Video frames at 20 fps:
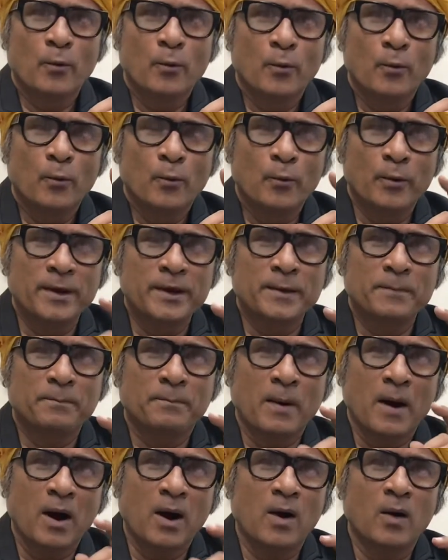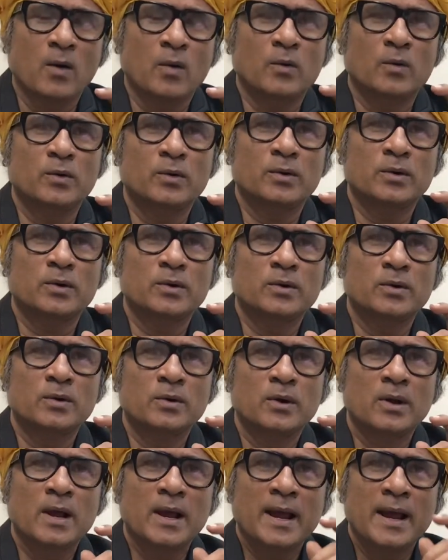we found
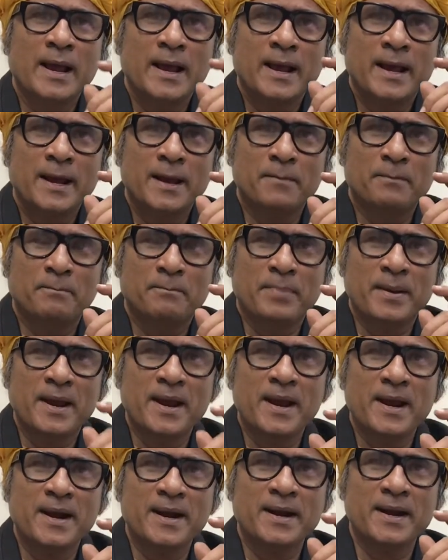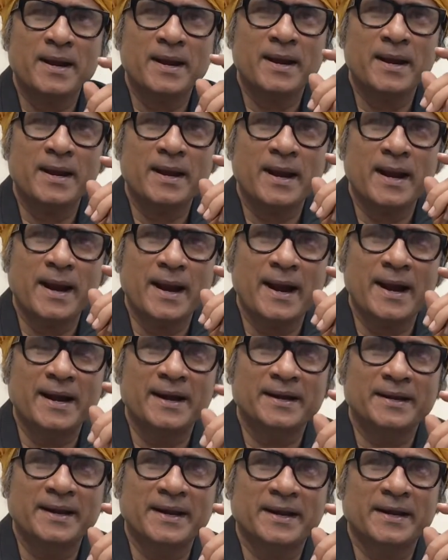a very
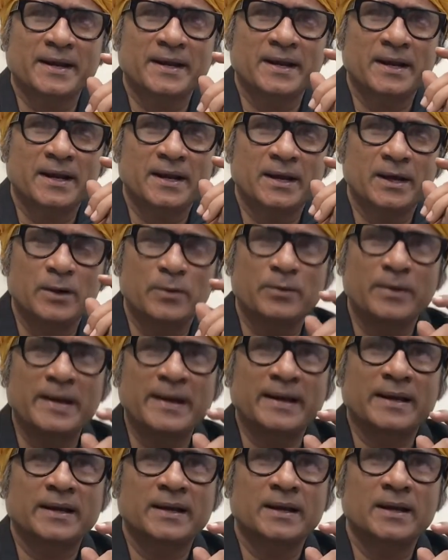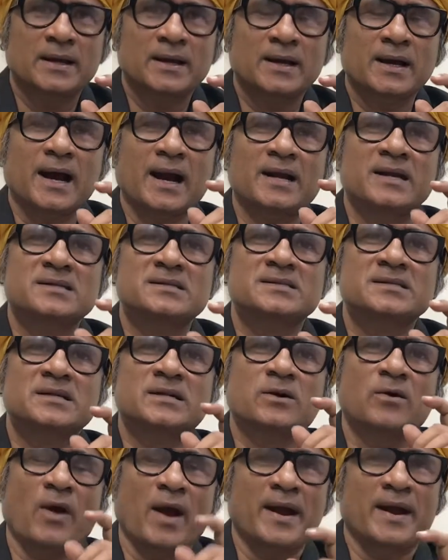antique, unique
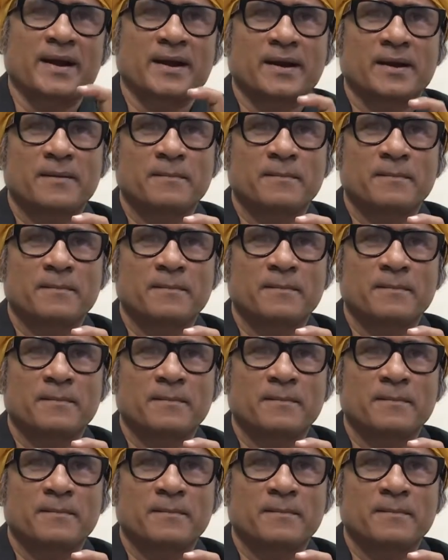currency coin